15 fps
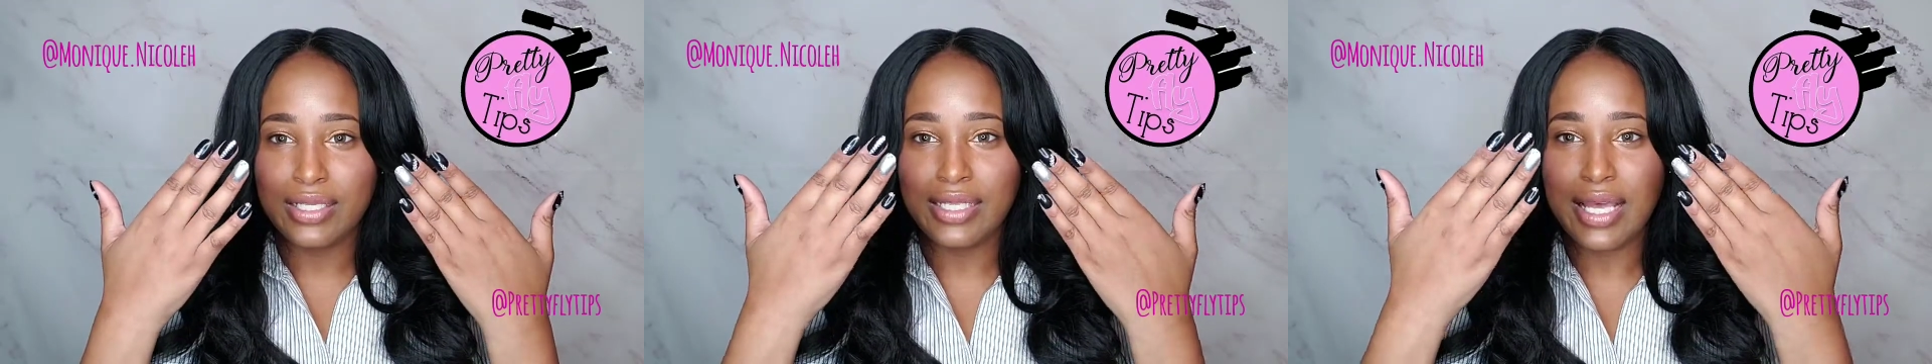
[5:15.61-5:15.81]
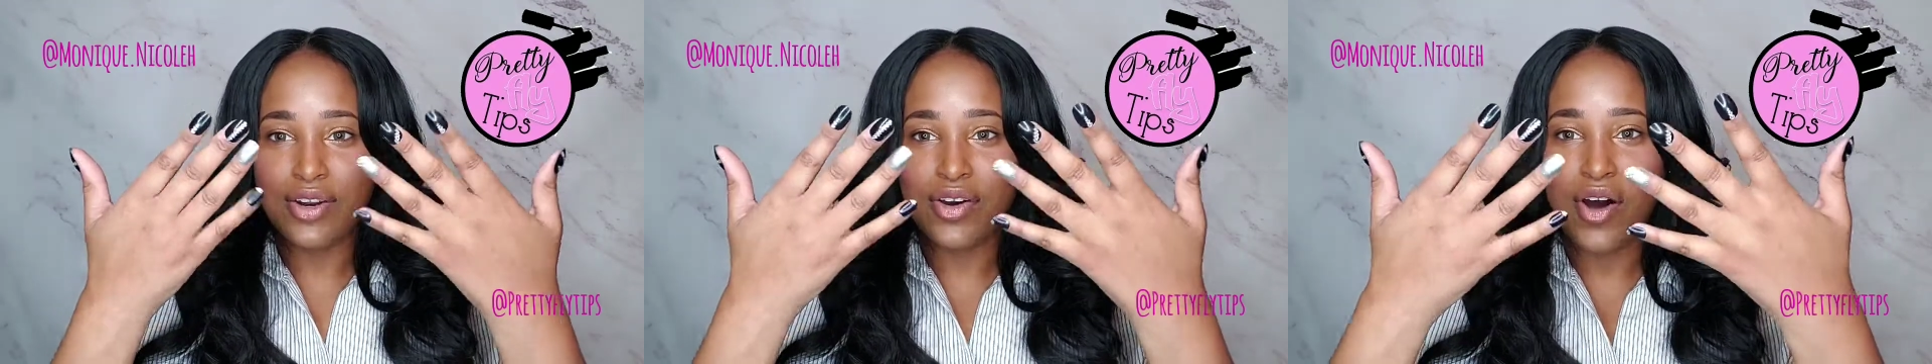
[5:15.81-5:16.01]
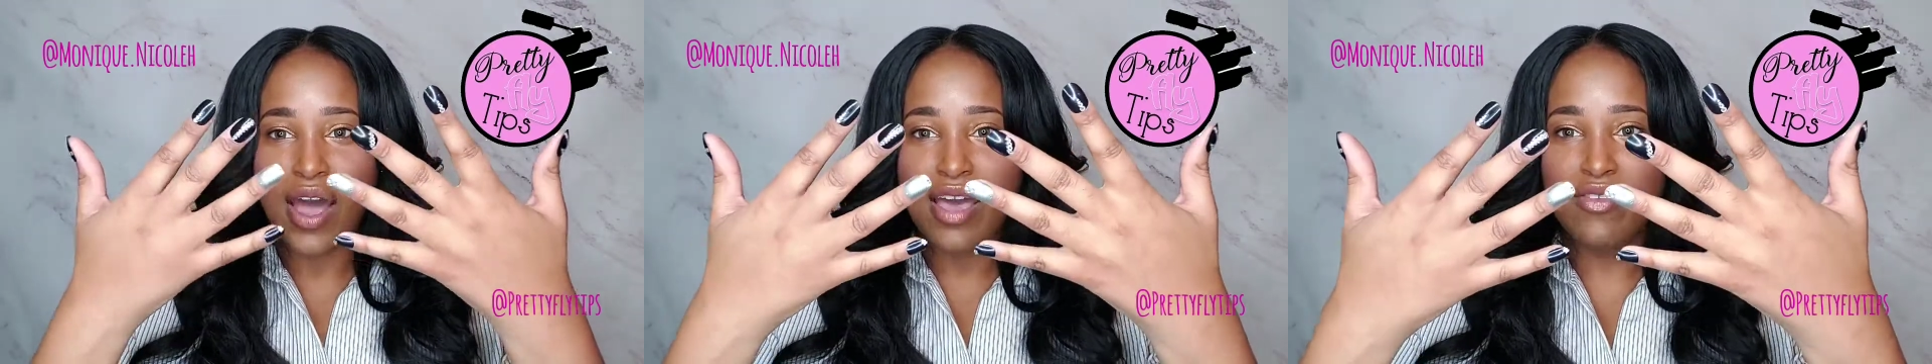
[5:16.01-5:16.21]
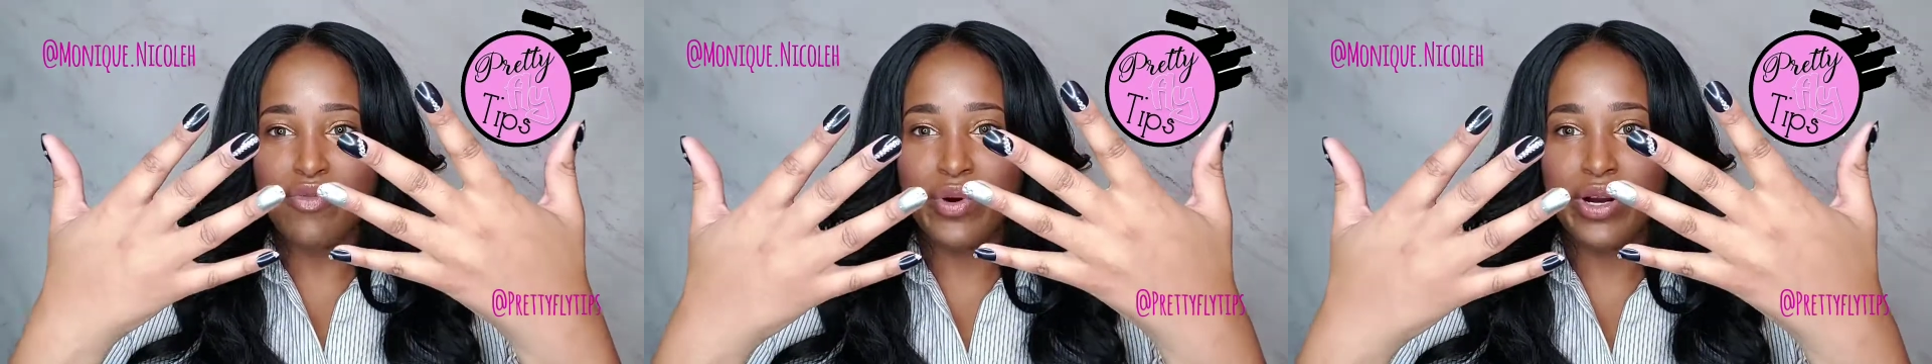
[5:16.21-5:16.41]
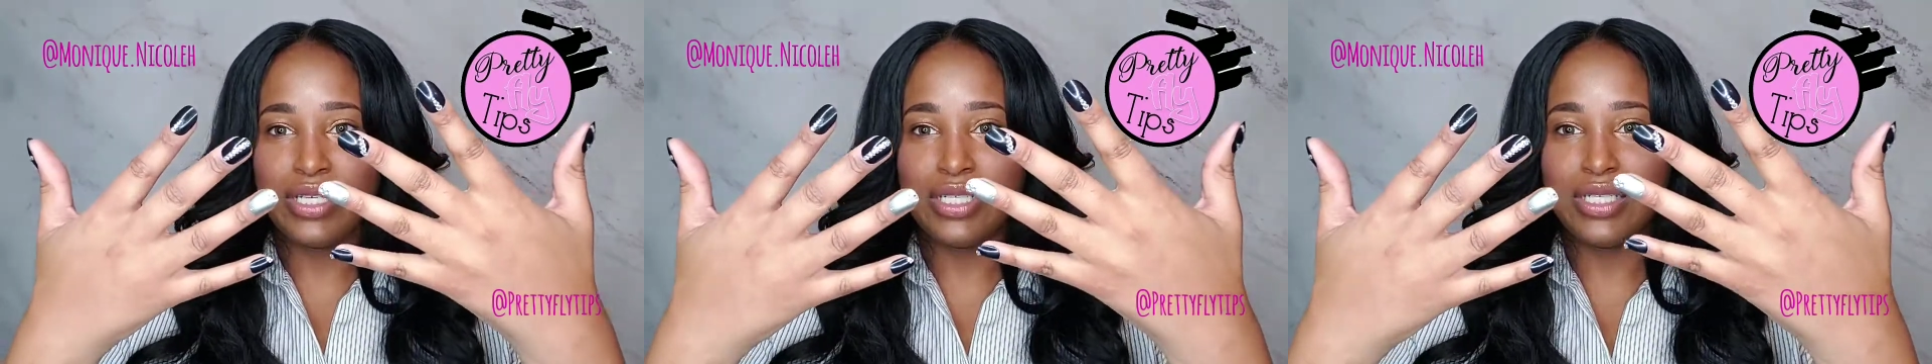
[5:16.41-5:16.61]
because I know I
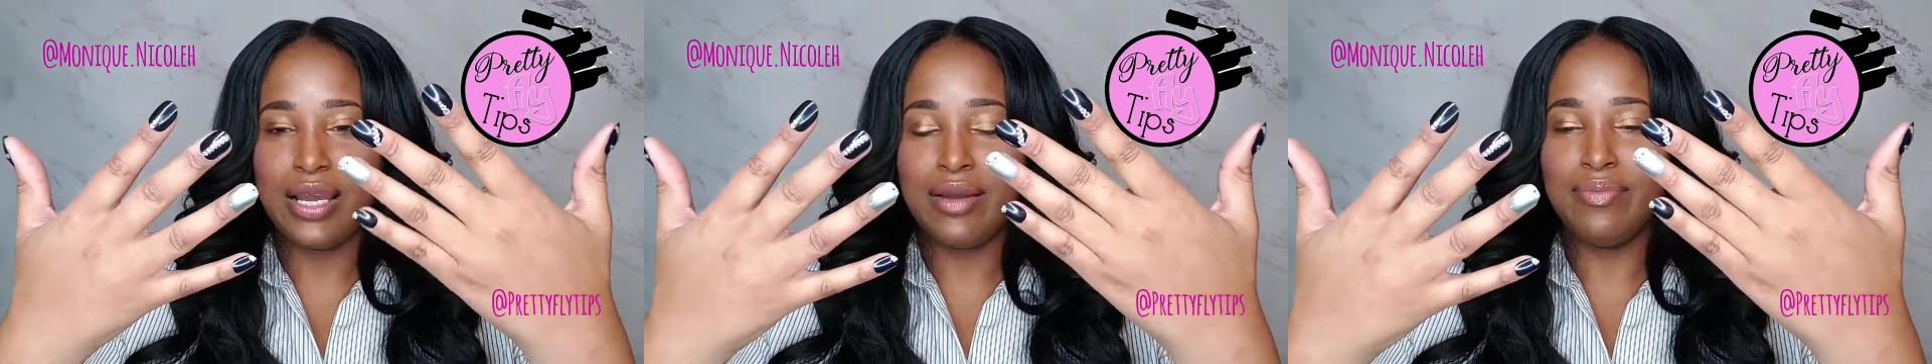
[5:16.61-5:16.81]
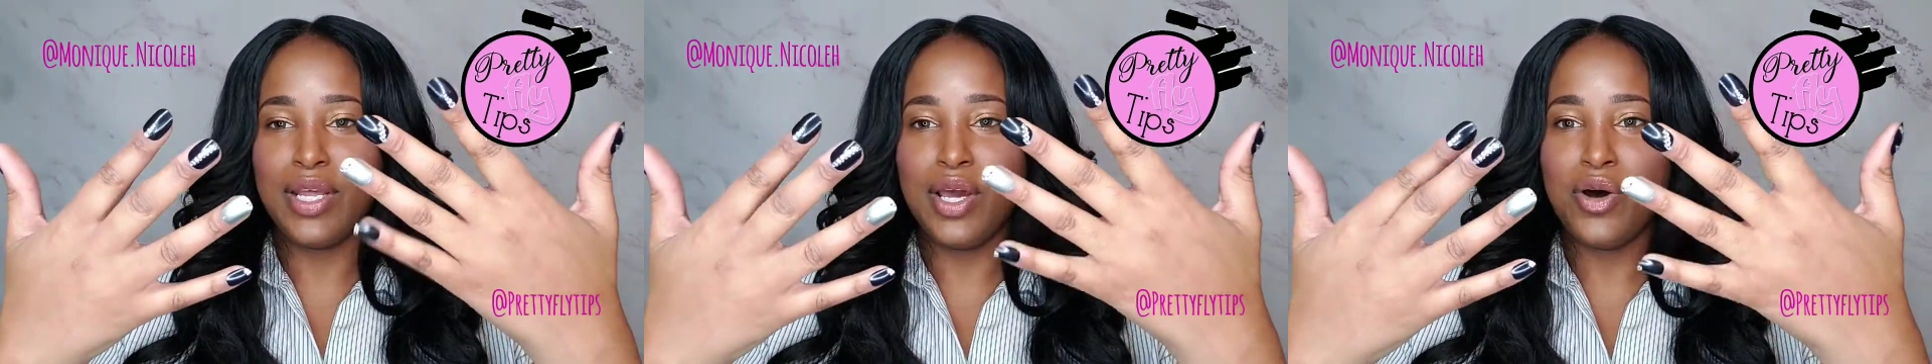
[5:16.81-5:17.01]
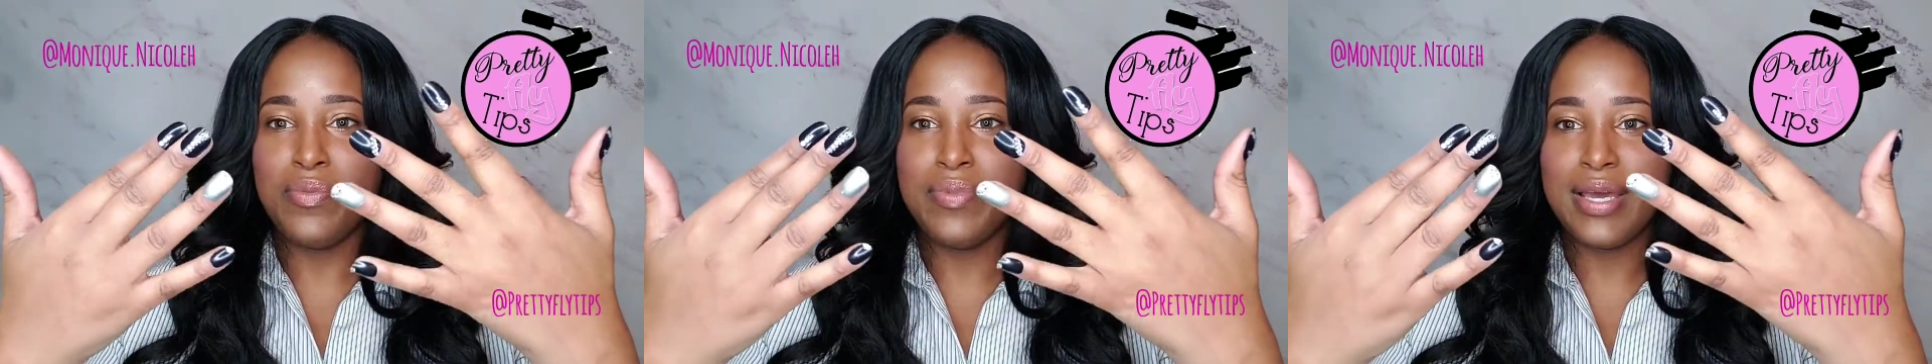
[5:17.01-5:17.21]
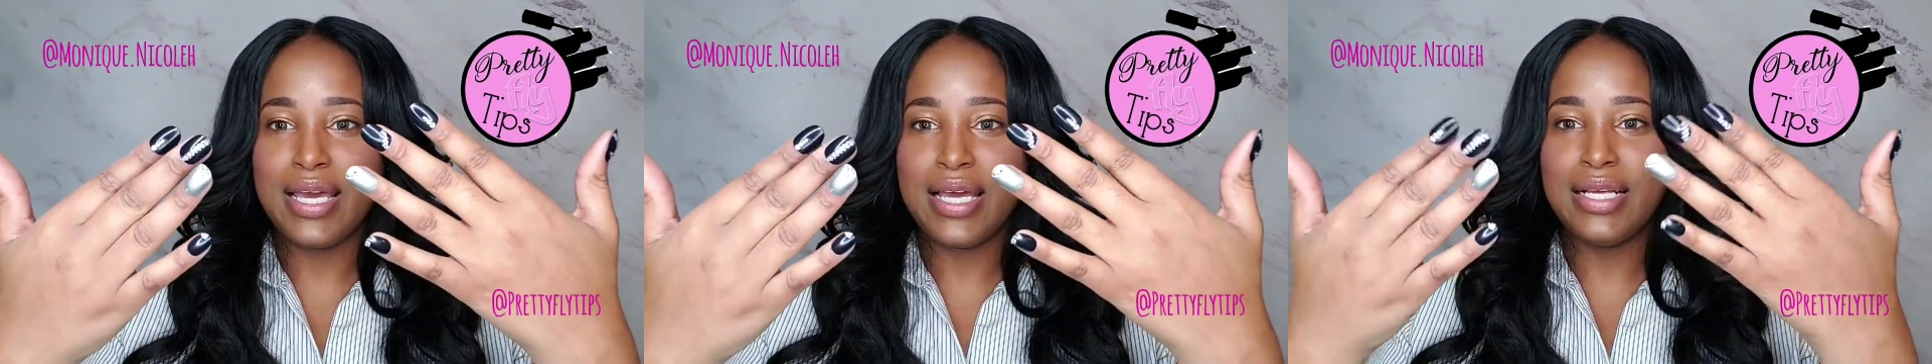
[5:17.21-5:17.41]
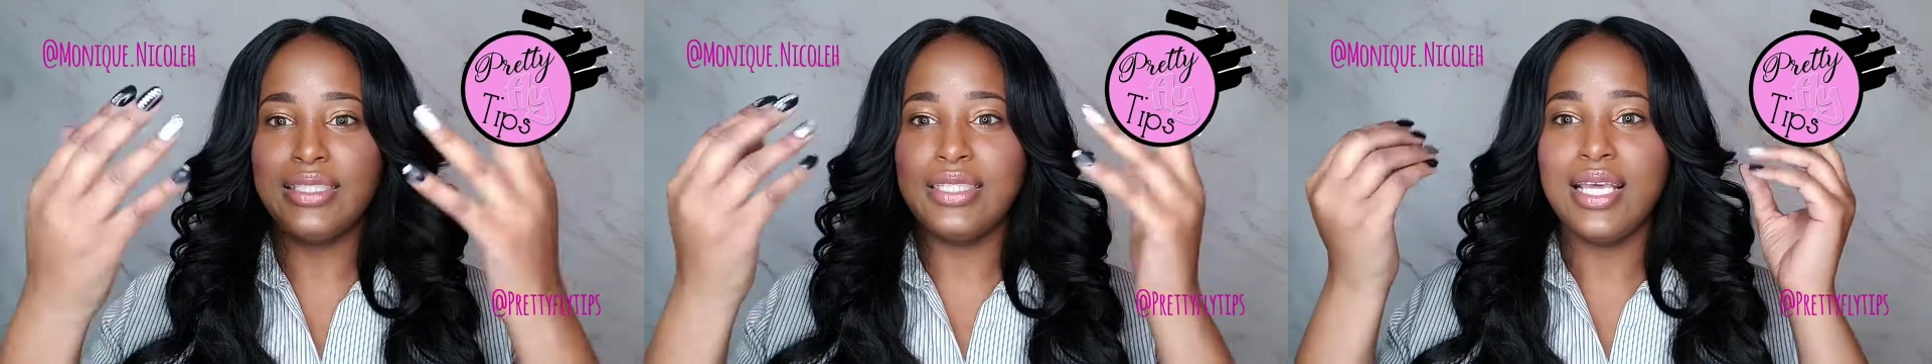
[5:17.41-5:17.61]
have weird shaped nail
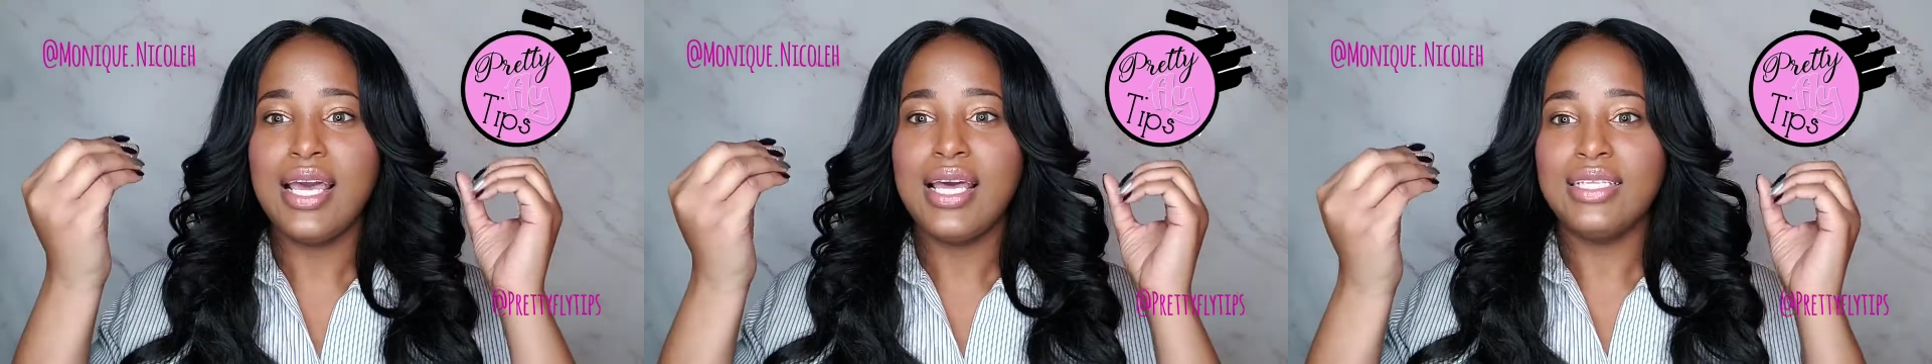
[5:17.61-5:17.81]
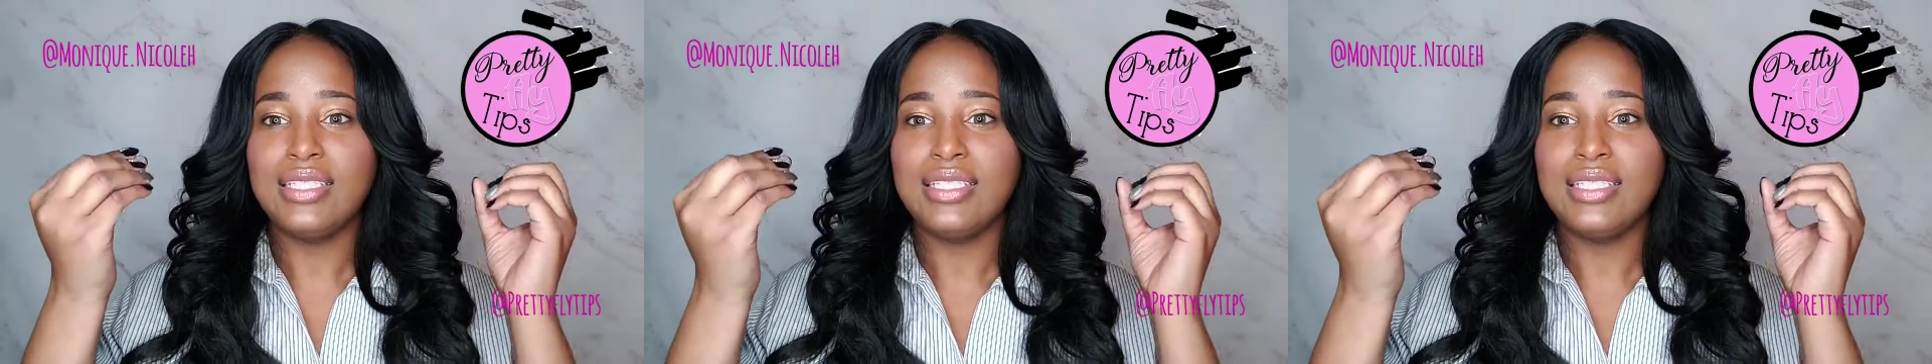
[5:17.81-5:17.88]
beds